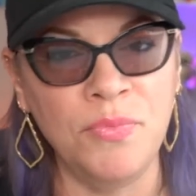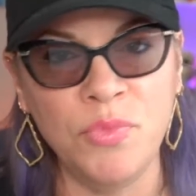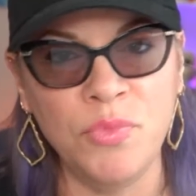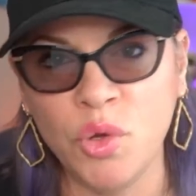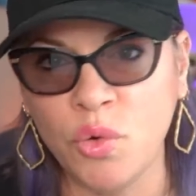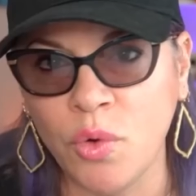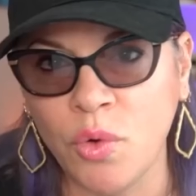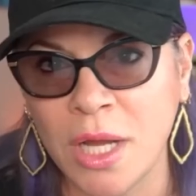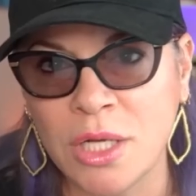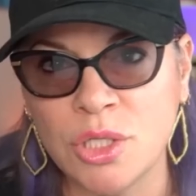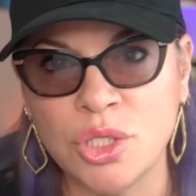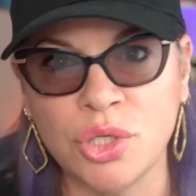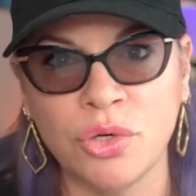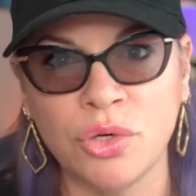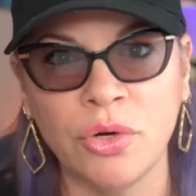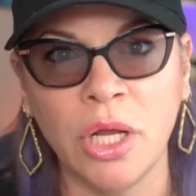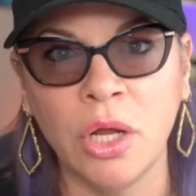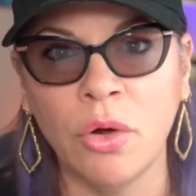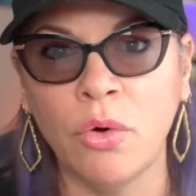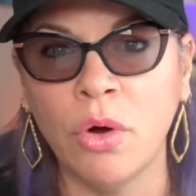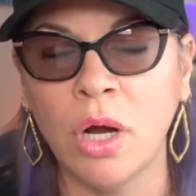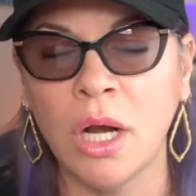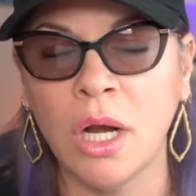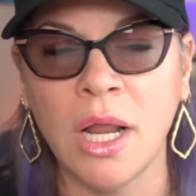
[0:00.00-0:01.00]
grand
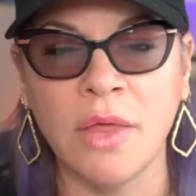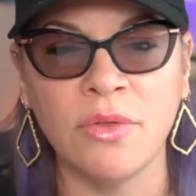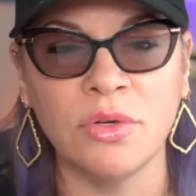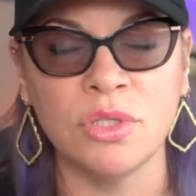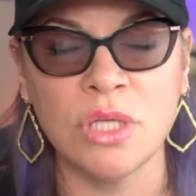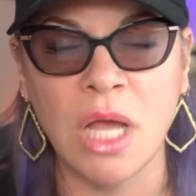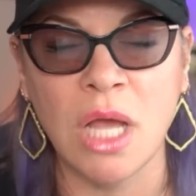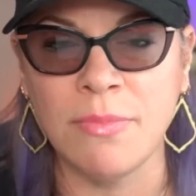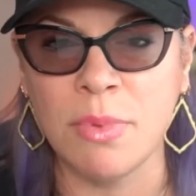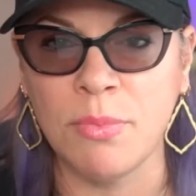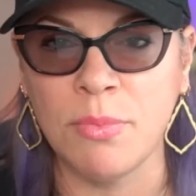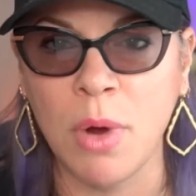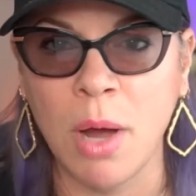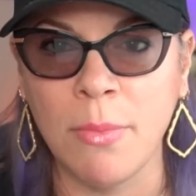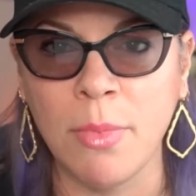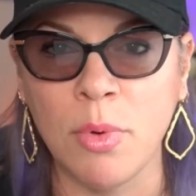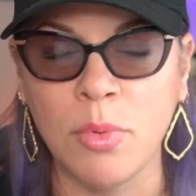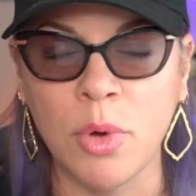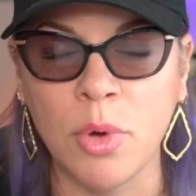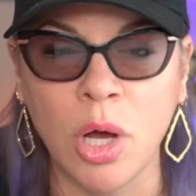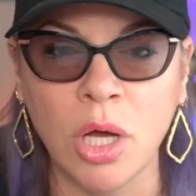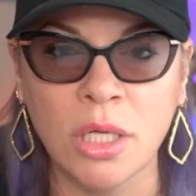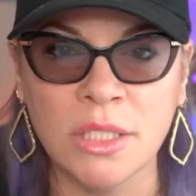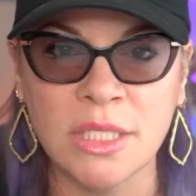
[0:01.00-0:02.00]
jury or another type of
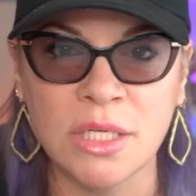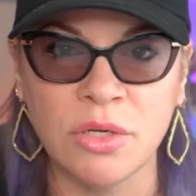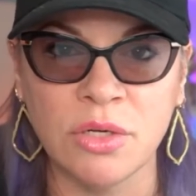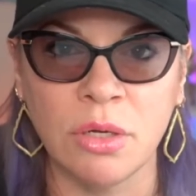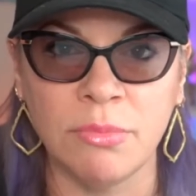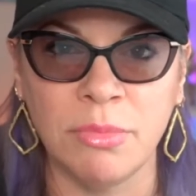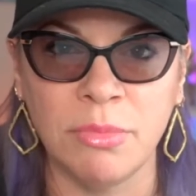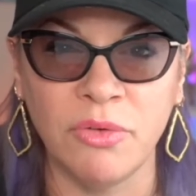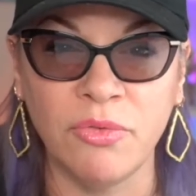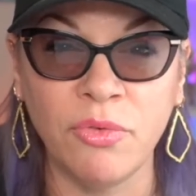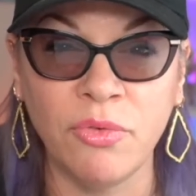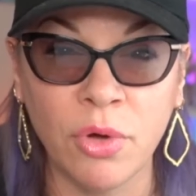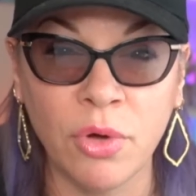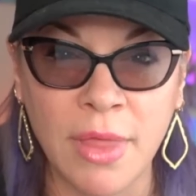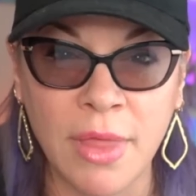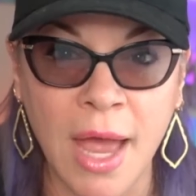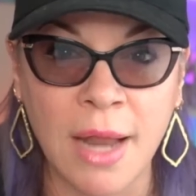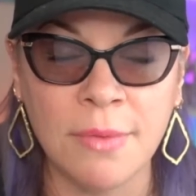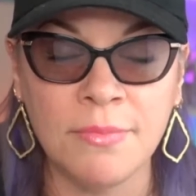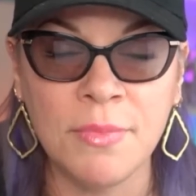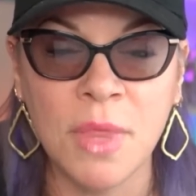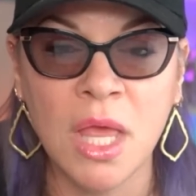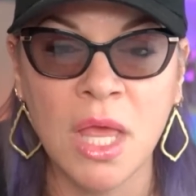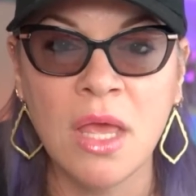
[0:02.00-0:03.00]
probable cause hearing before
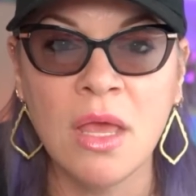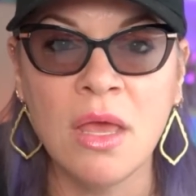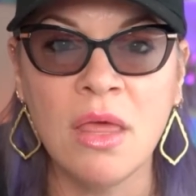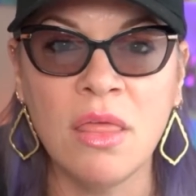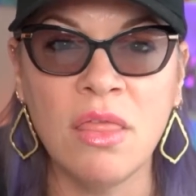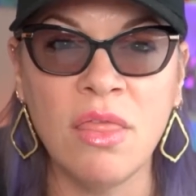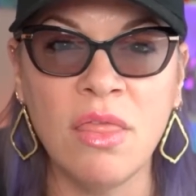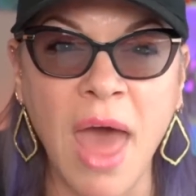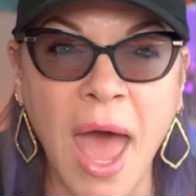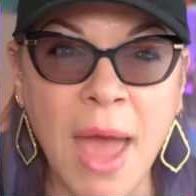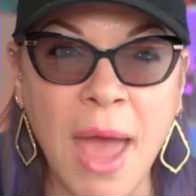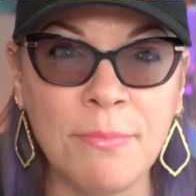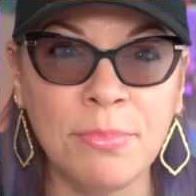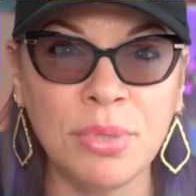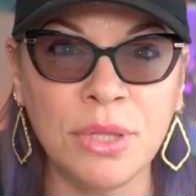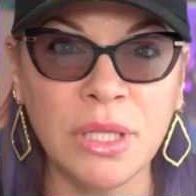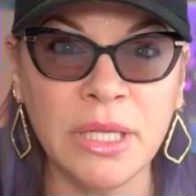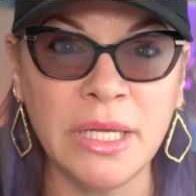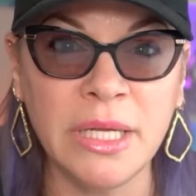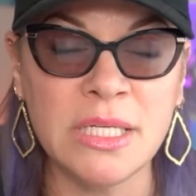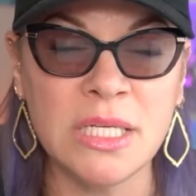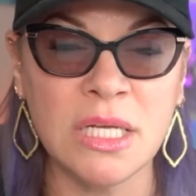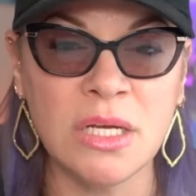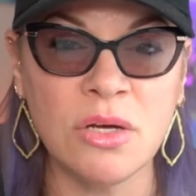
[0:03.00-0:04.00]
that. That
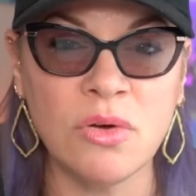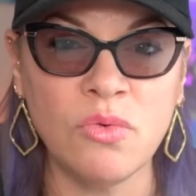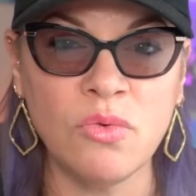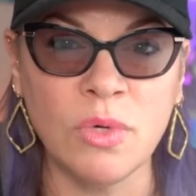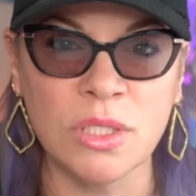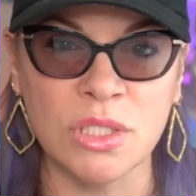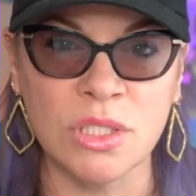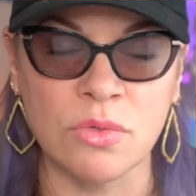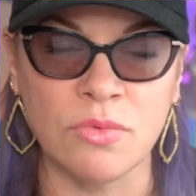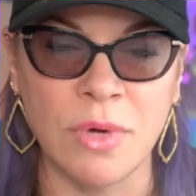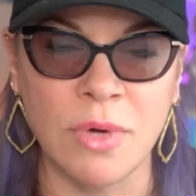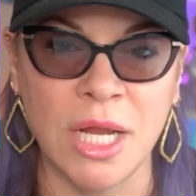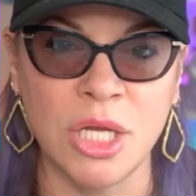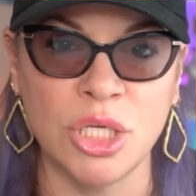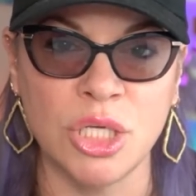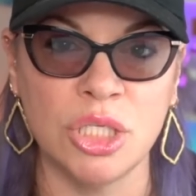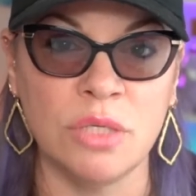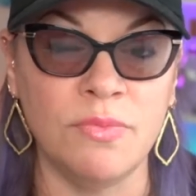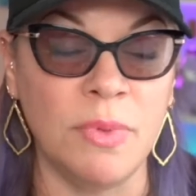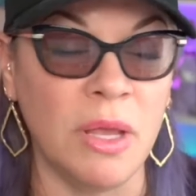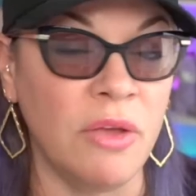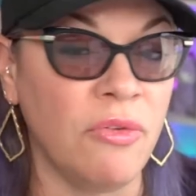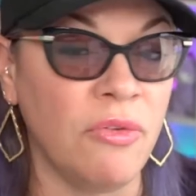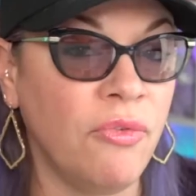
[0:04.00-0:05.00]
plea deal was
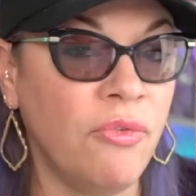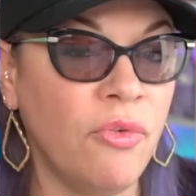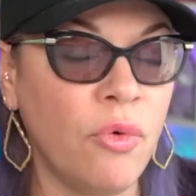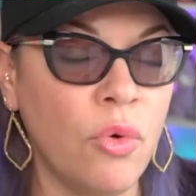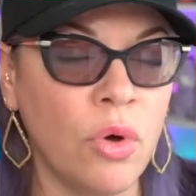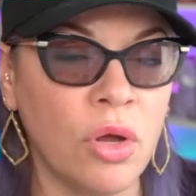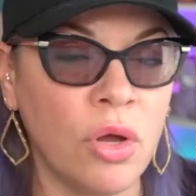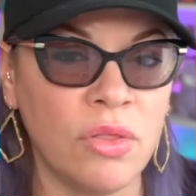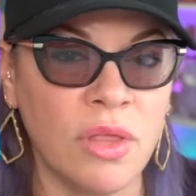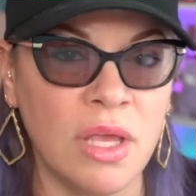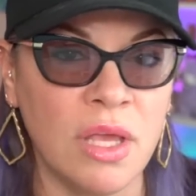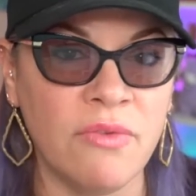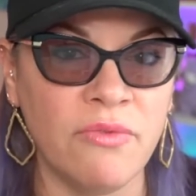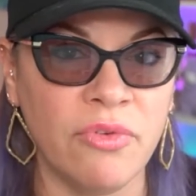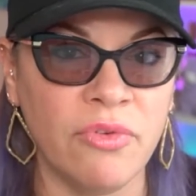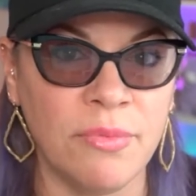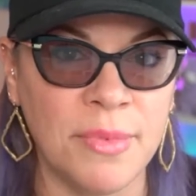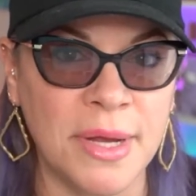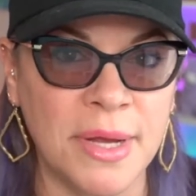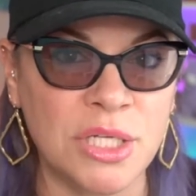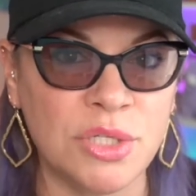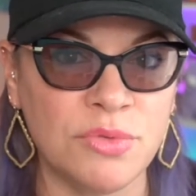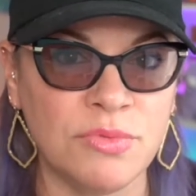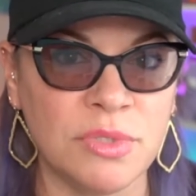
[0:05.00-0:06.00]
arranged before the
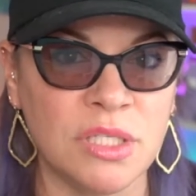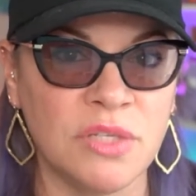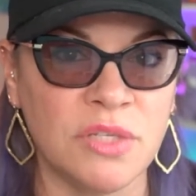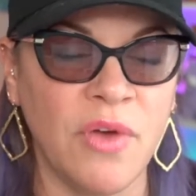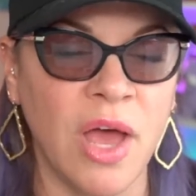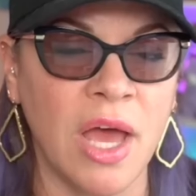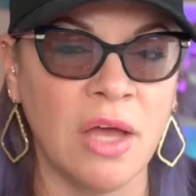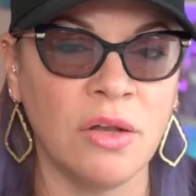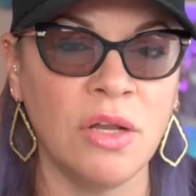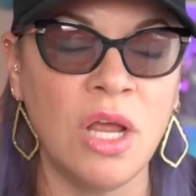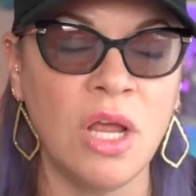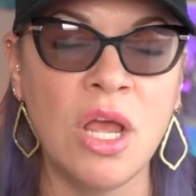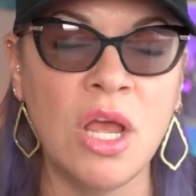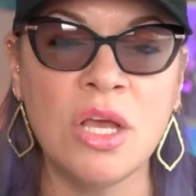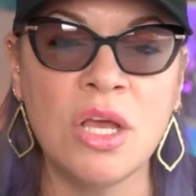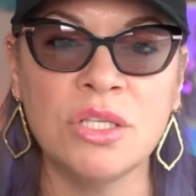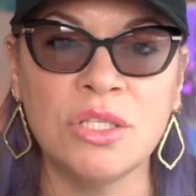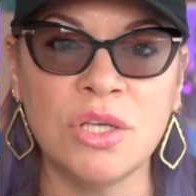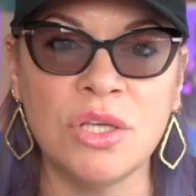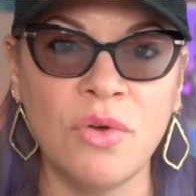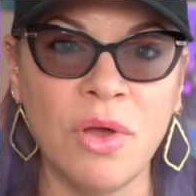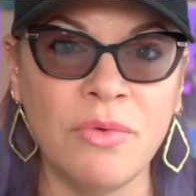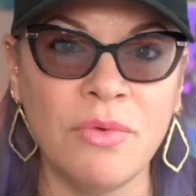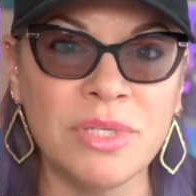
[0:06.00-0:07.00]
information was filed,
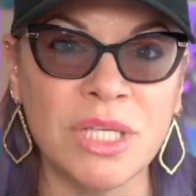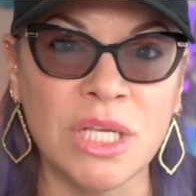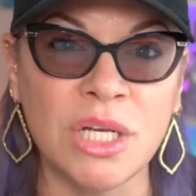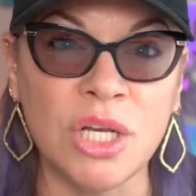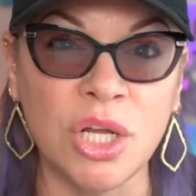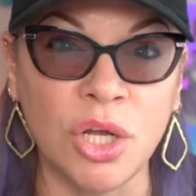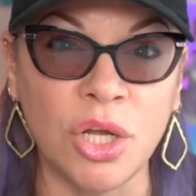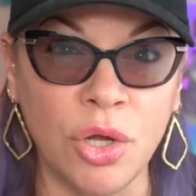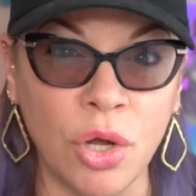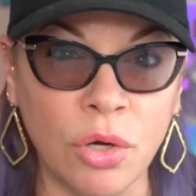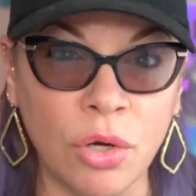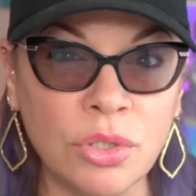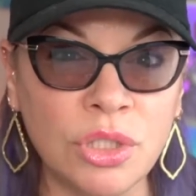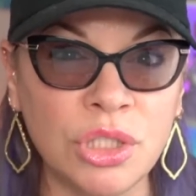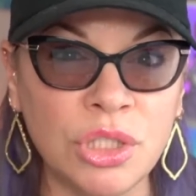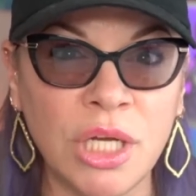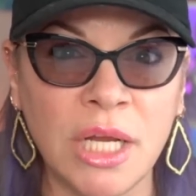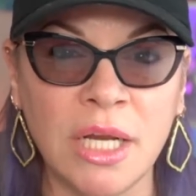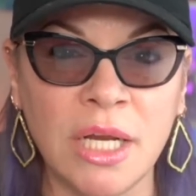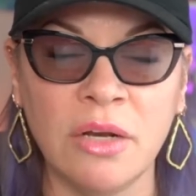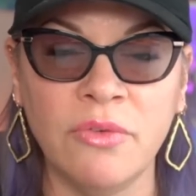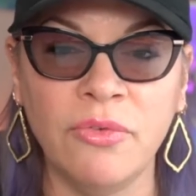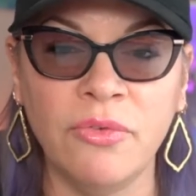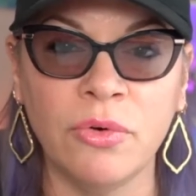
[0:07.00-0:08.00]
so it was a
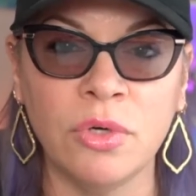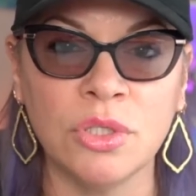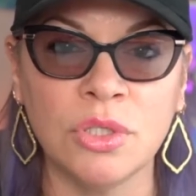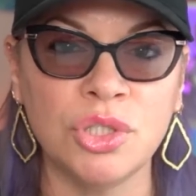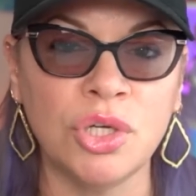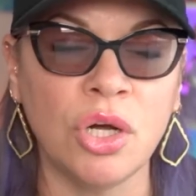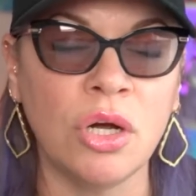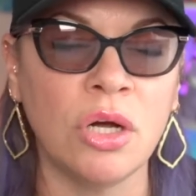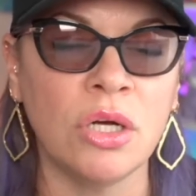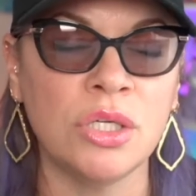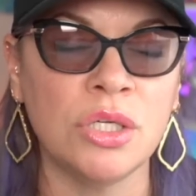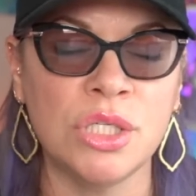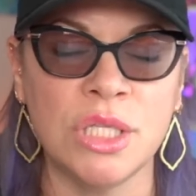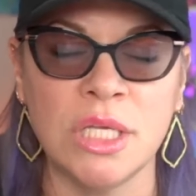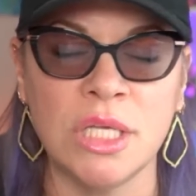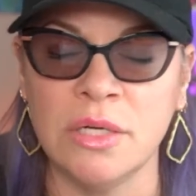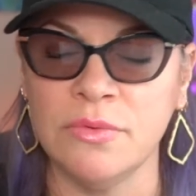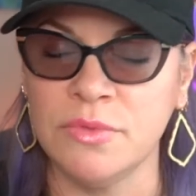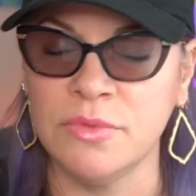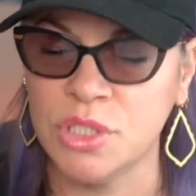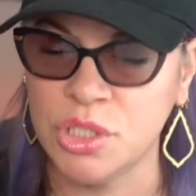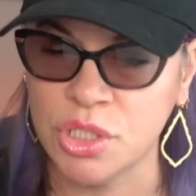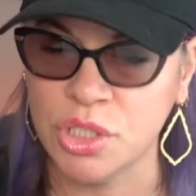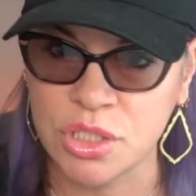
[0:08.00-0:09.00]
negotiated for charge that
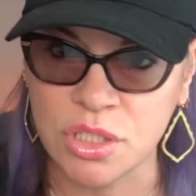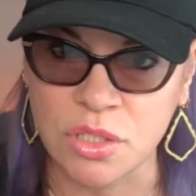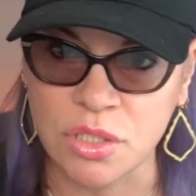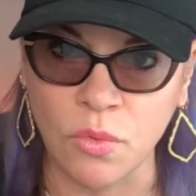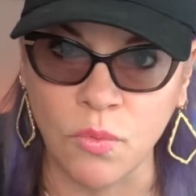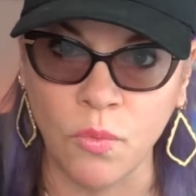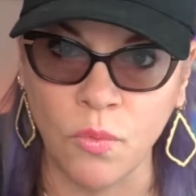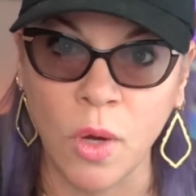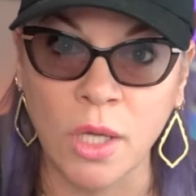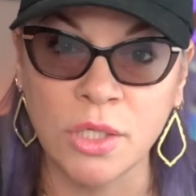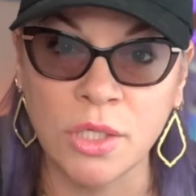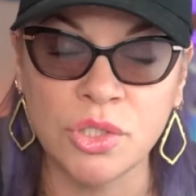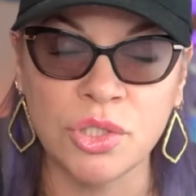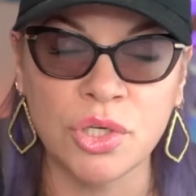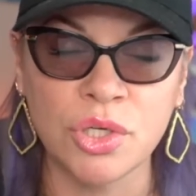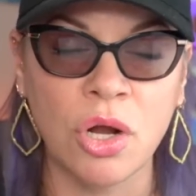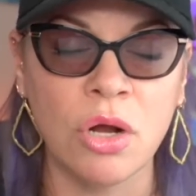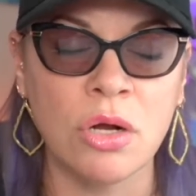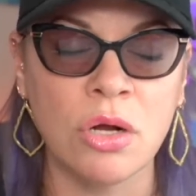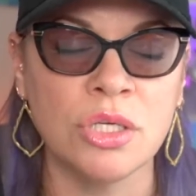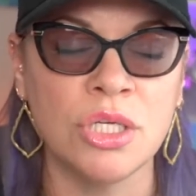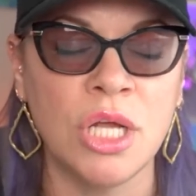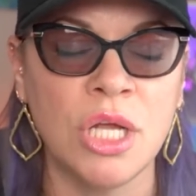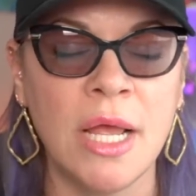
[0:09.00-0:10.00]
it was just the one
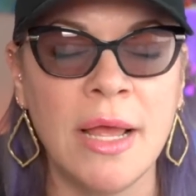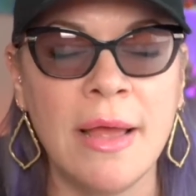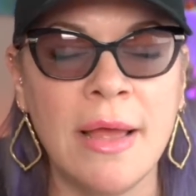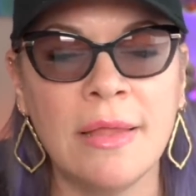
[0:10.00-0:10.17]
charge.